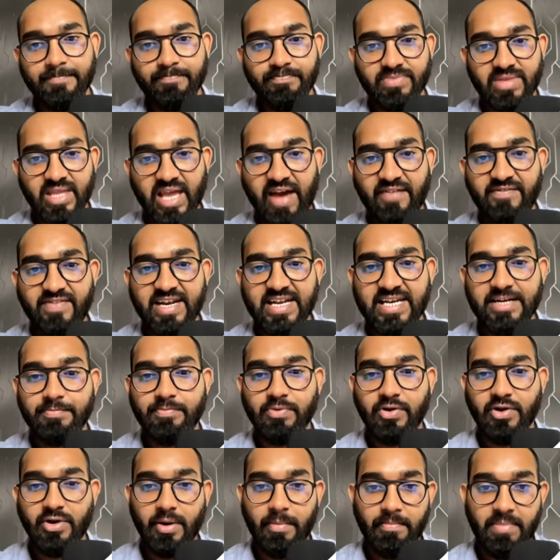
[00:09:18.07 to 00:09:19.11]
affiliate
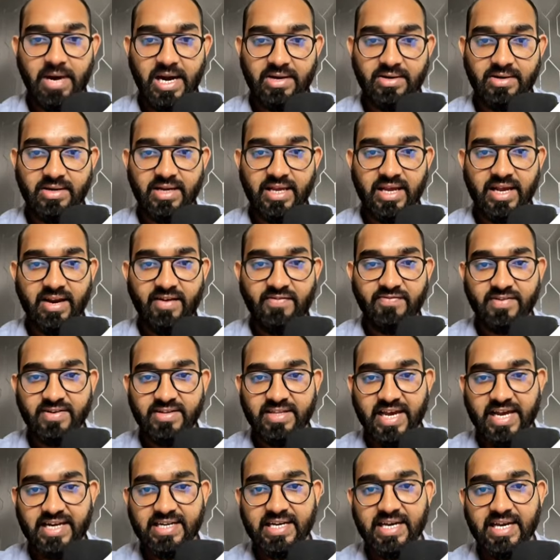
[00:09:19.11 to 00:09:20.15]
program button, and after
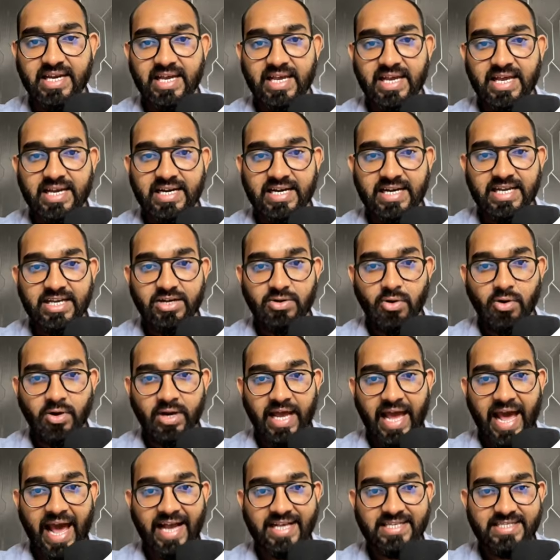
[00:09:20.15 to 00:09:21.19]
that click on
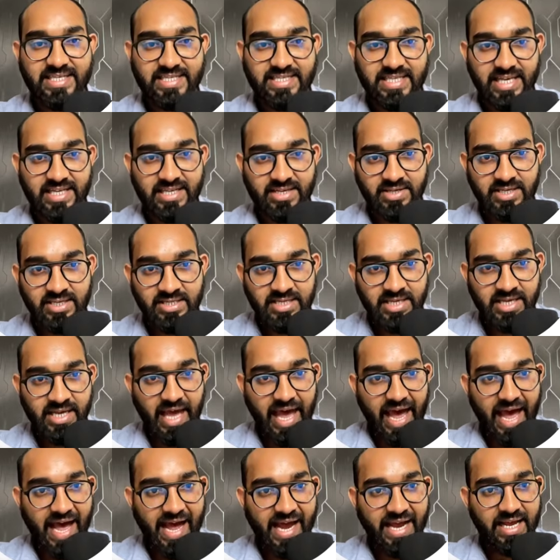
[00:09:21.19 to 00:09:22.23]
access, and you can see
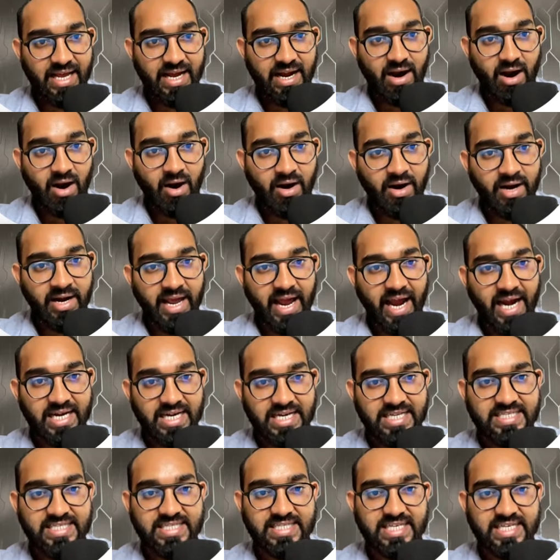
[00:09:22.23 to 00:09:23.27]
earn at
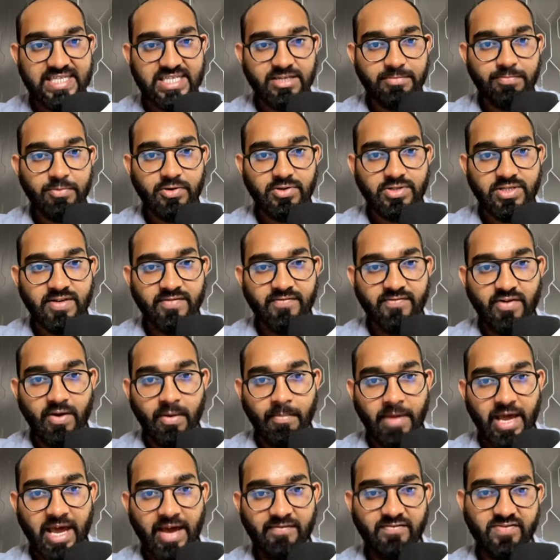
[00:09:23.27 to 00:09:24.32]
least 60% from
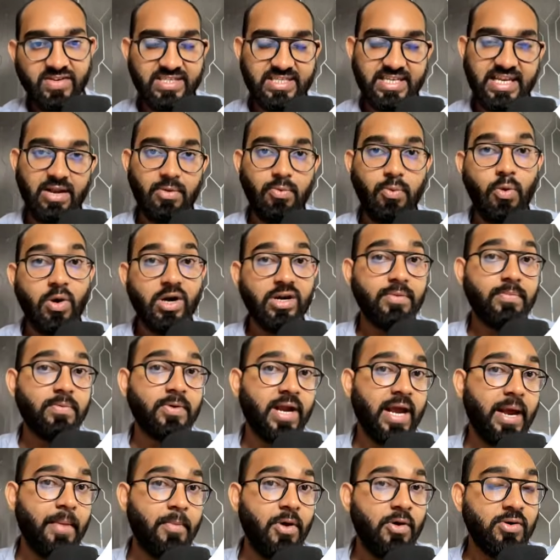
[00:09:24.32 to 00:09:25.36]
every sale. Whatever
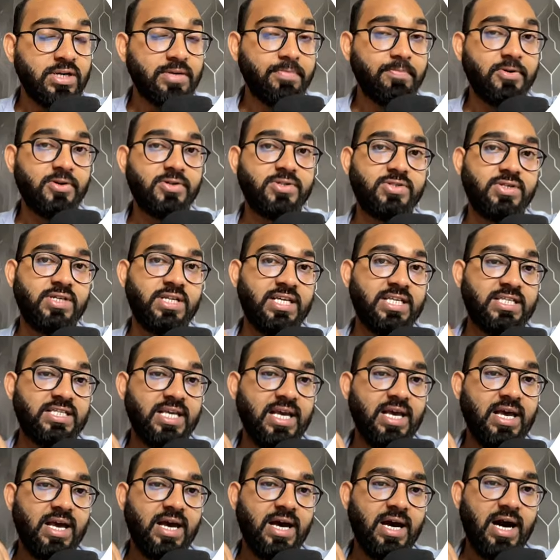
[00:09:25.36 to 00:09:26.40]
amount a person is
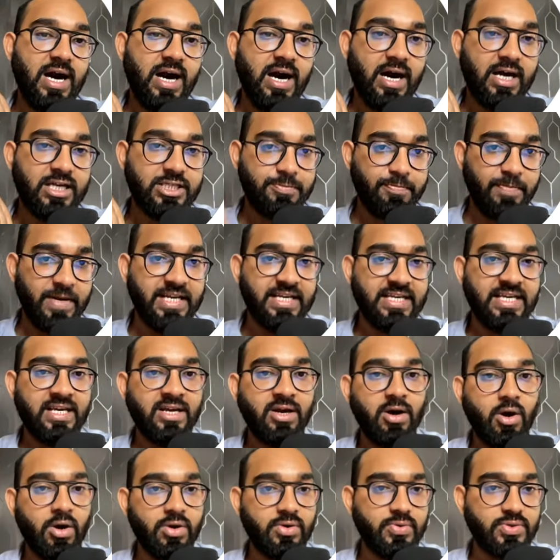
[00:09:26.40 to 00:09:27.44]
spending
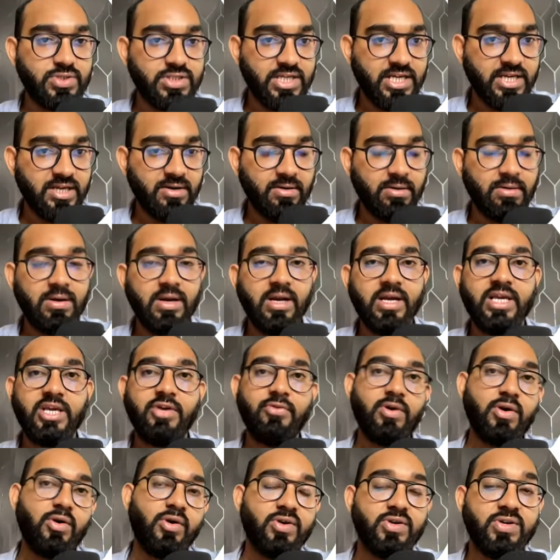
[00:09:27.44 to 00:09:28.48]
on Hostinger, you
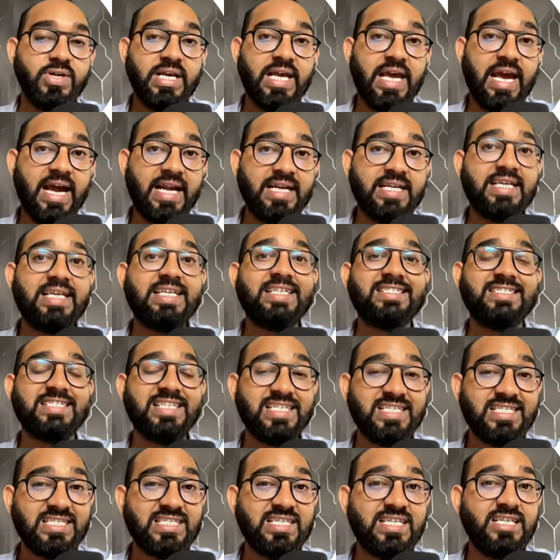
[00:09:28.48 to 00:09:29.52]
are going to get
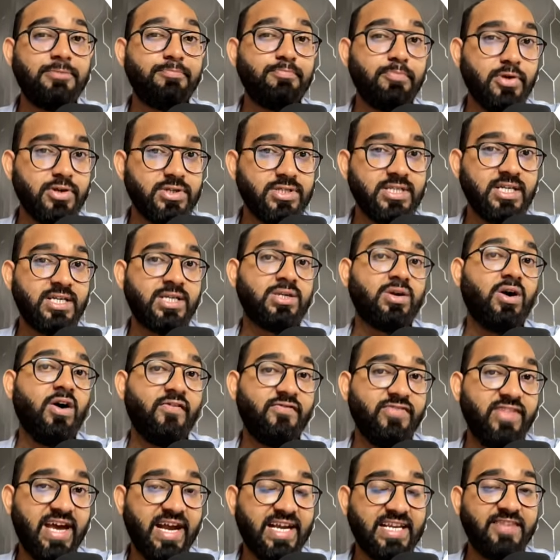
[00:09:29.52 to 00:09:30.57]
60%
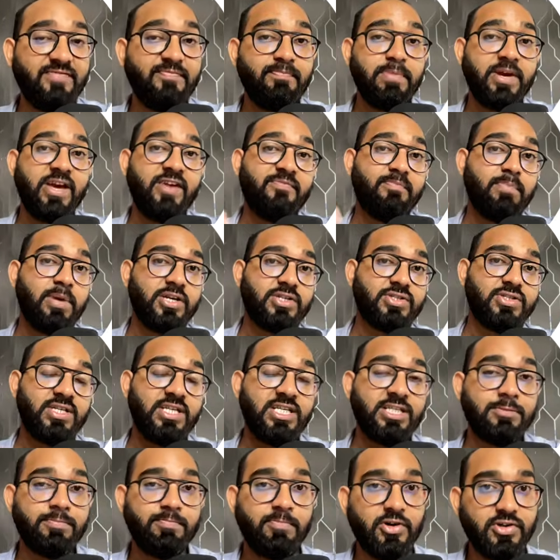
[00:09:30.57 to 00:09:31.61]
of that. If a person
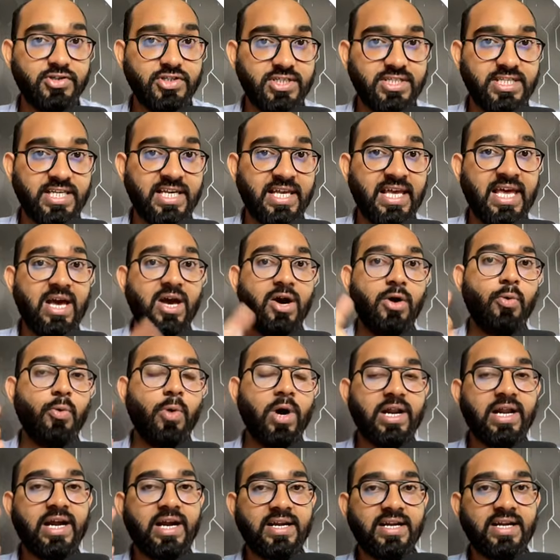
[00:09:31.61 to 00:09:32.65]
is purchasing
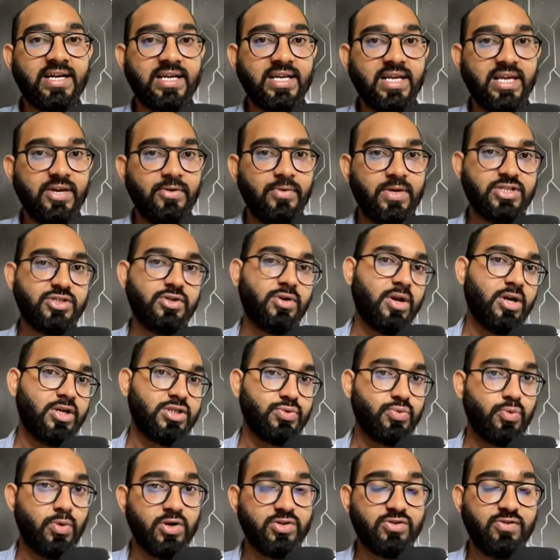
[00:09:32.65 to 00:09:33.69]
100 US
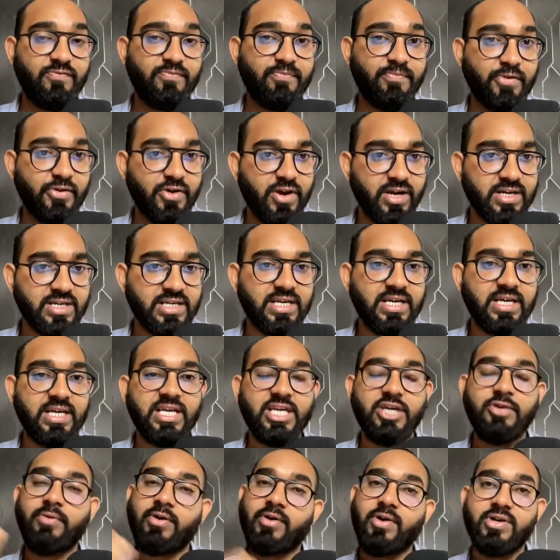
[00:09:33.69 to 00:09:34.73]
dollars worth of product,
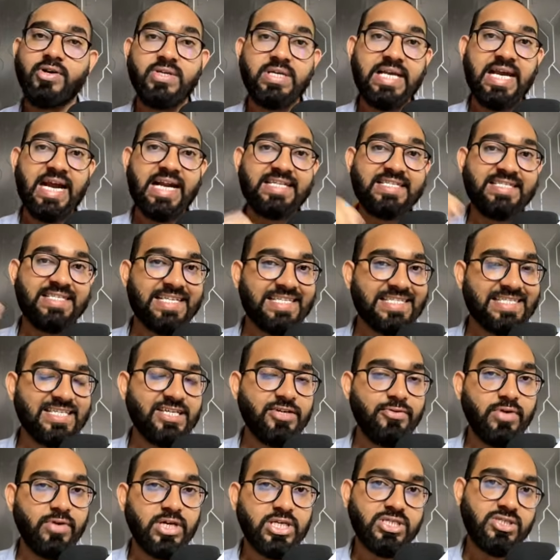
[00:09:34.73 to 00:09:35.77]
you are going to get 60
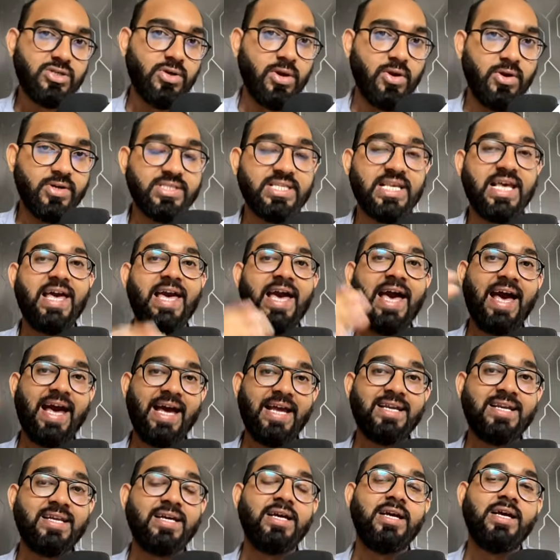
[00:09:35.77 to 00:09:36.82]
US dollars,
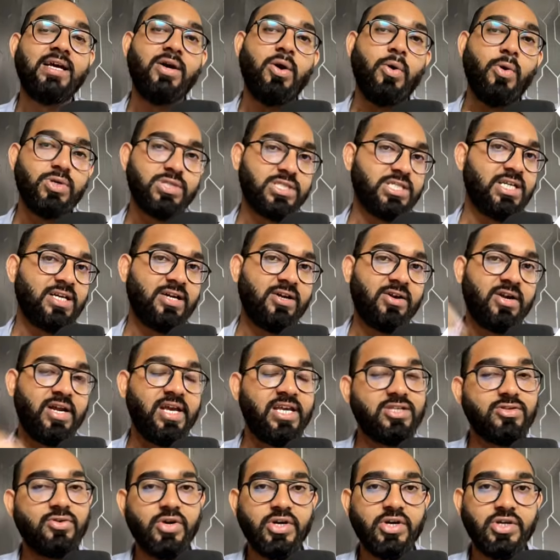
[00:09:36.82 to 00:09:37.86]
and Hostinger
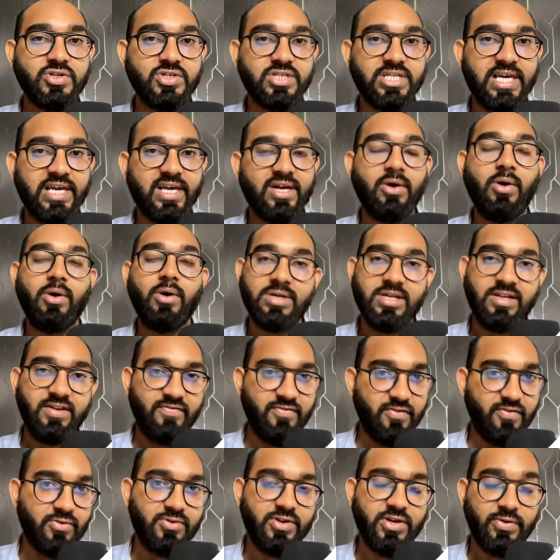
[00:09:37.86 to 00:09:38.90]
is going to take only
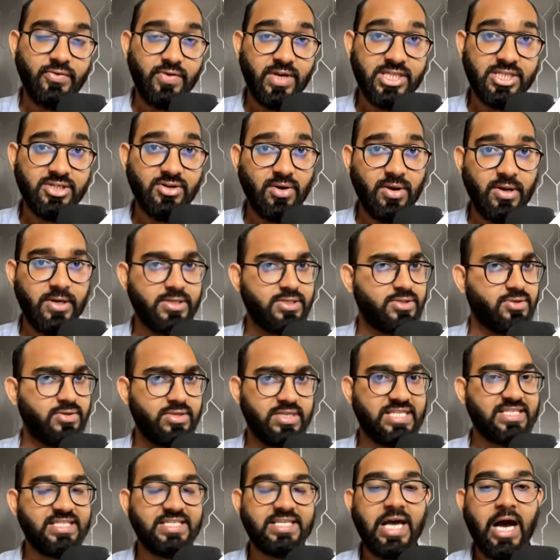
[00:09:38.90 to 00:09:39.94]
40 US dollars. So
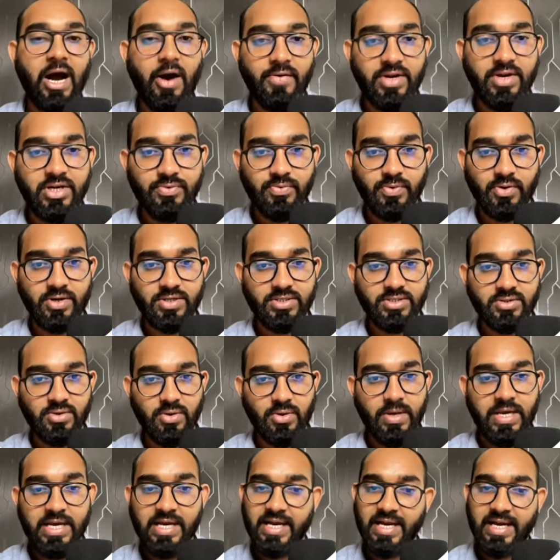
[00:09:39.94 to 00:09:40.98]
this is how it works.
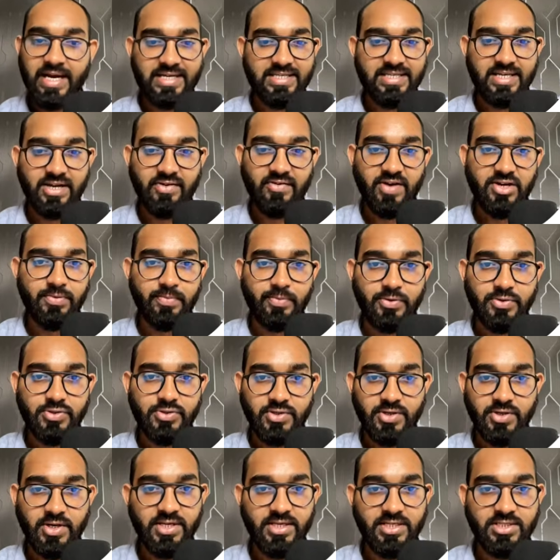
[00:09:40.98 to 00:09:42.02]
So it's a great
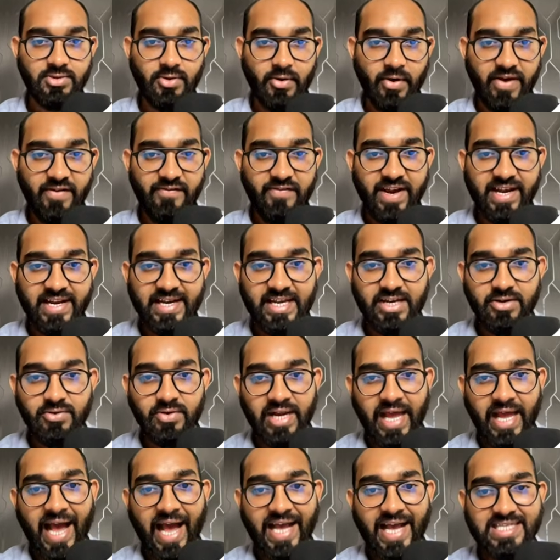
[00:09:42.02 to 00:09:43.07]
opportunity. So if I click on
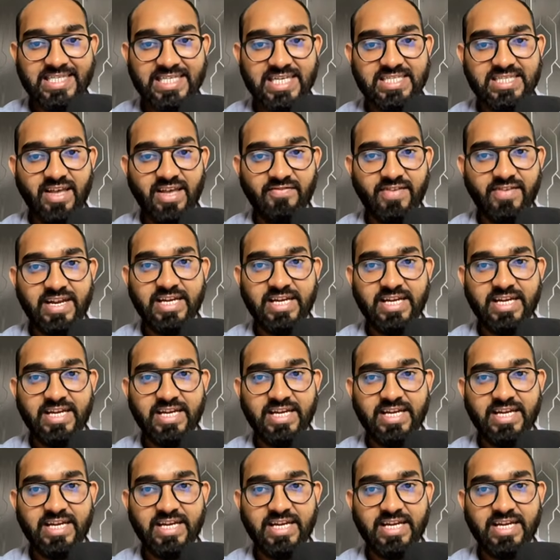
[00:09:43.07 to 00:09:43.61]
access affiliate